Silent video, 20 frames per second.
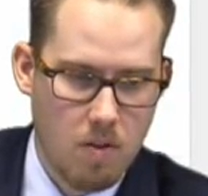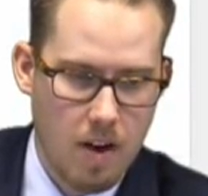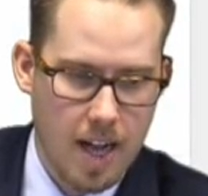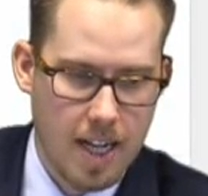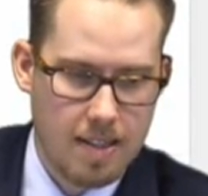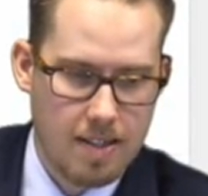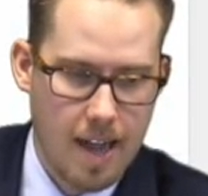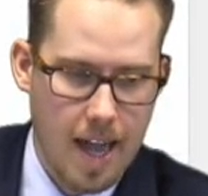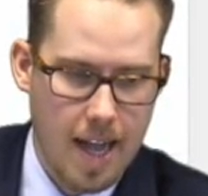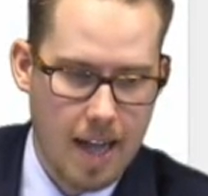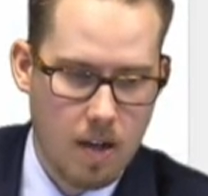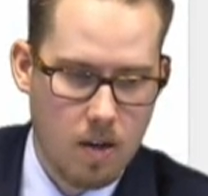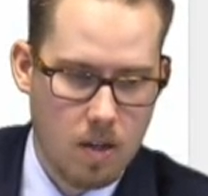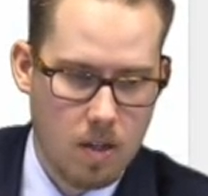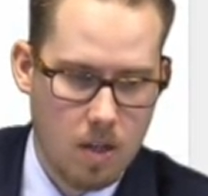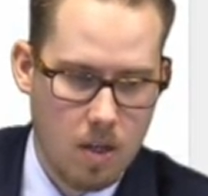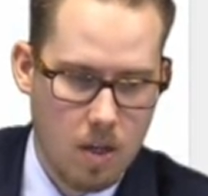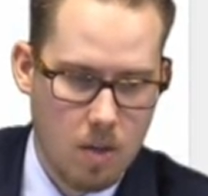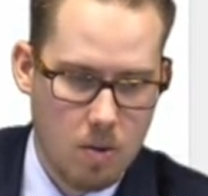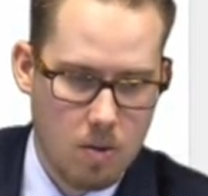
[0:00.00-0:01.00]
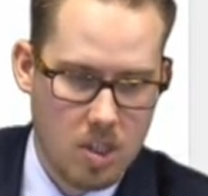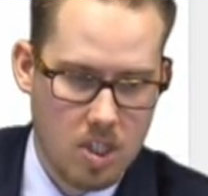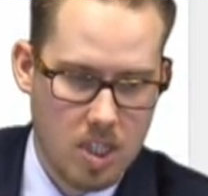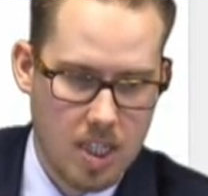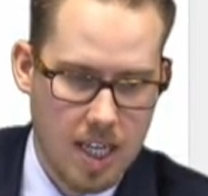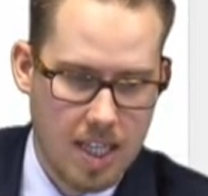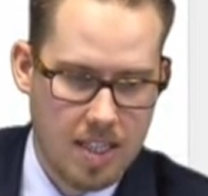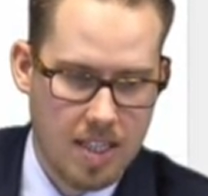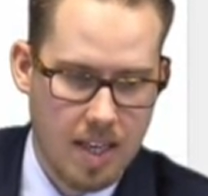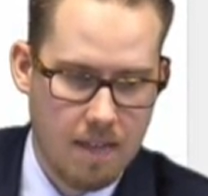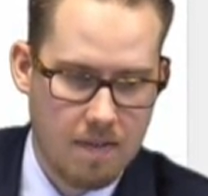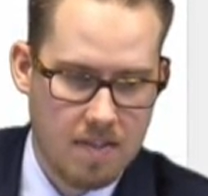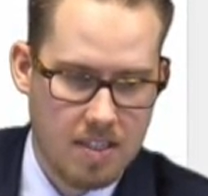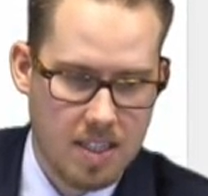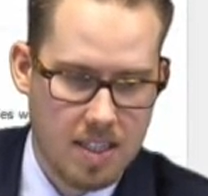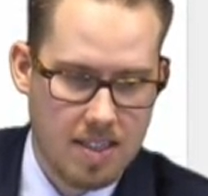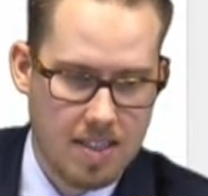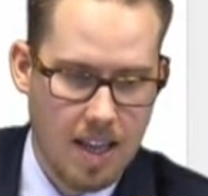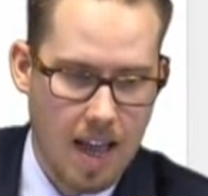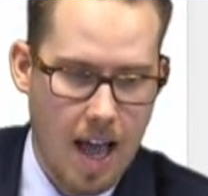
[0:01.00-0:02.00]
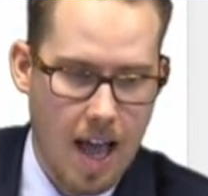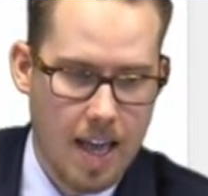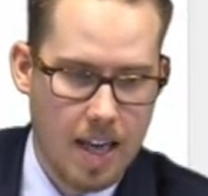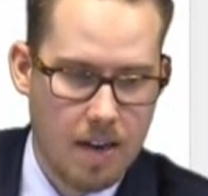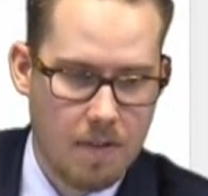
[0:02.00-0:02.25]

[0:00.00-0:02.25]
rectangle which says FSSI,